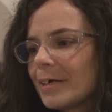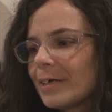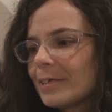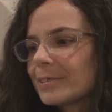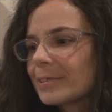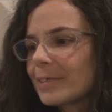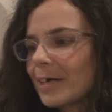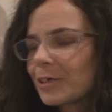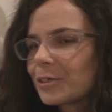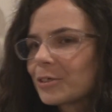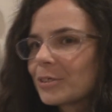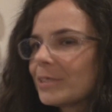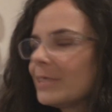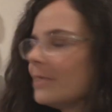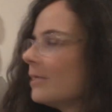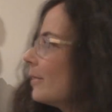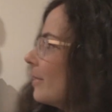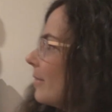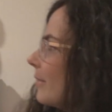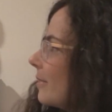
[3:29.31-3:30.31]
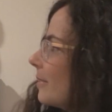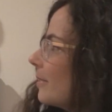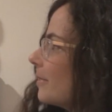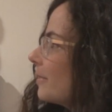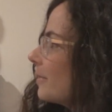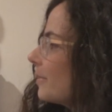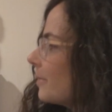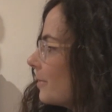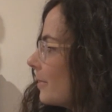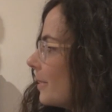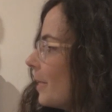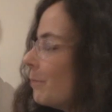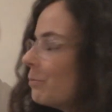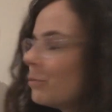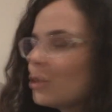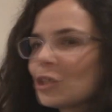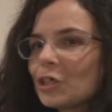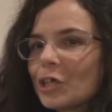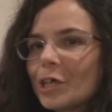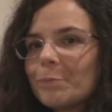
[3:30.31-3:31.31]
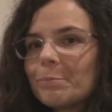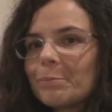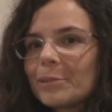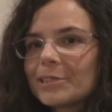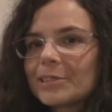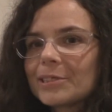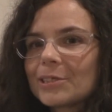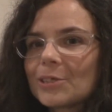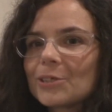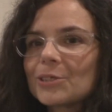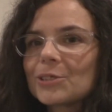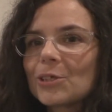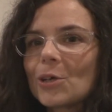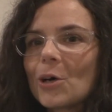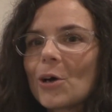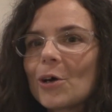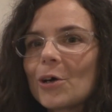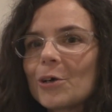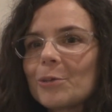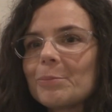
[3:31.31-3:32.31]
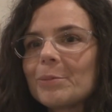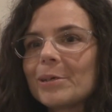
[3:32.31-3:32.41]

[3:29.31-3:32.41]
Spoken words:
It's actually in the same shape as the scar,